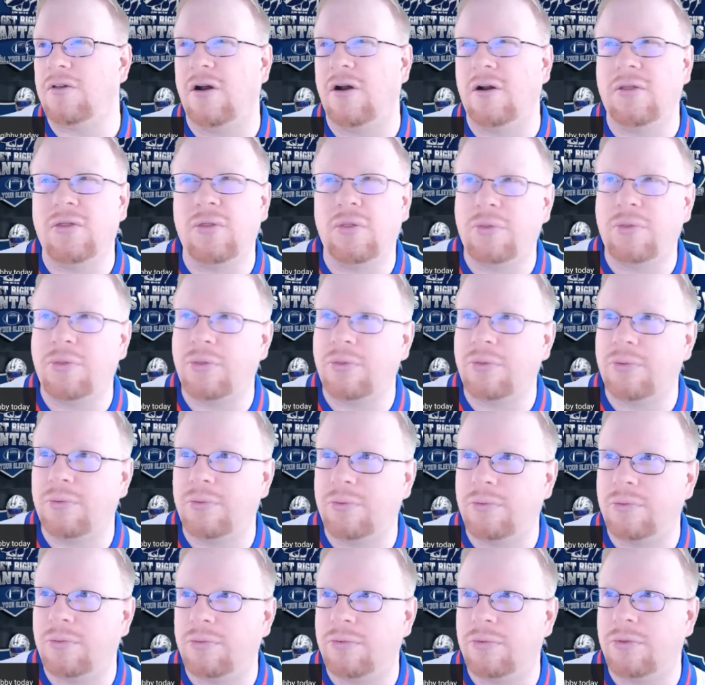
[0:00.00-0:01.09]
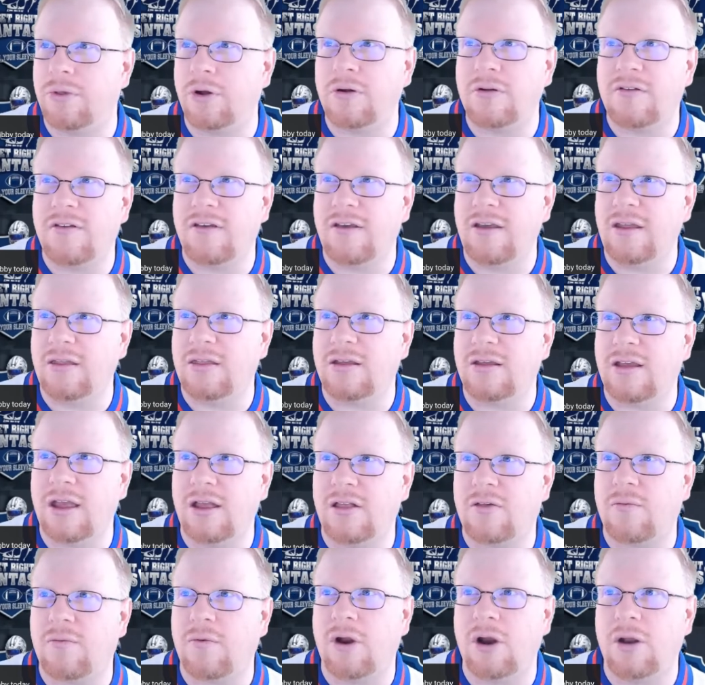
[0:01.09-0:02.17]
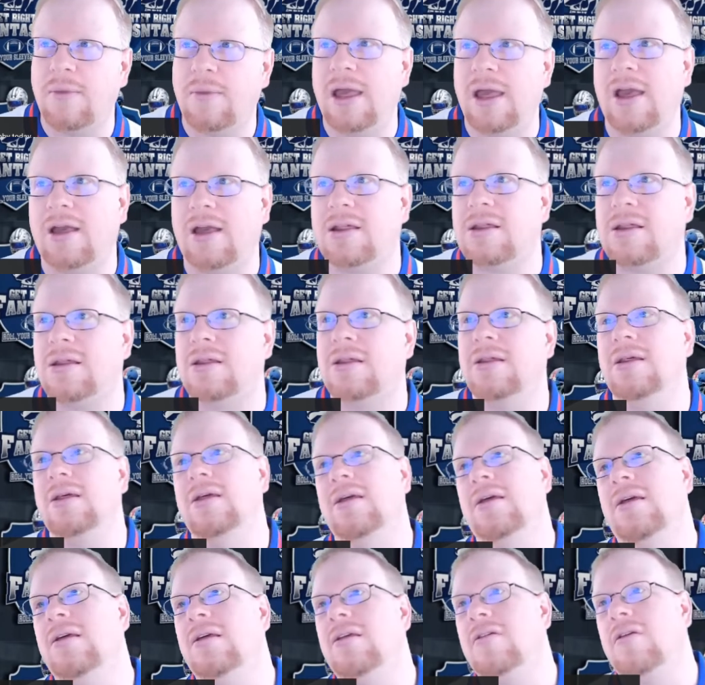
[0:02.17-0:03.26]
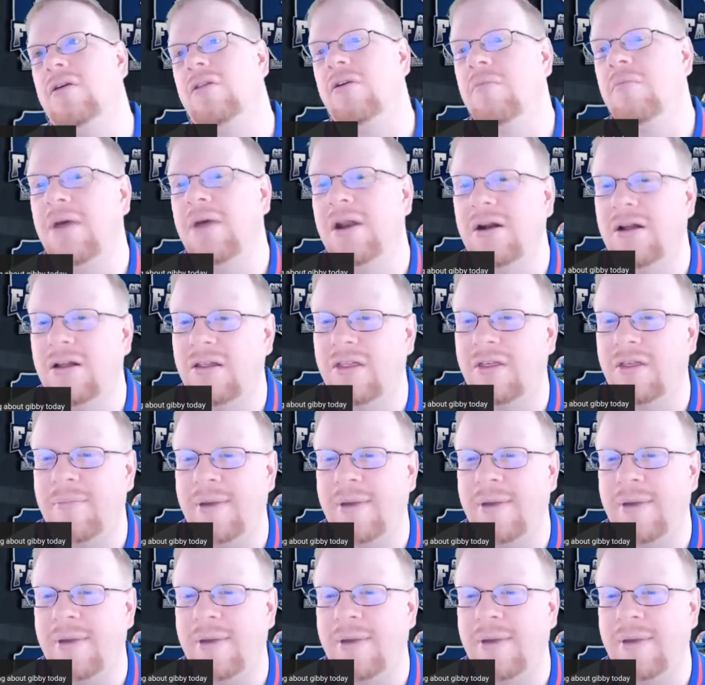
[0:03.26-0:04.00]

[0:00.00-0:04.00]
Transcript: are 13th against running backs. So they're middle of the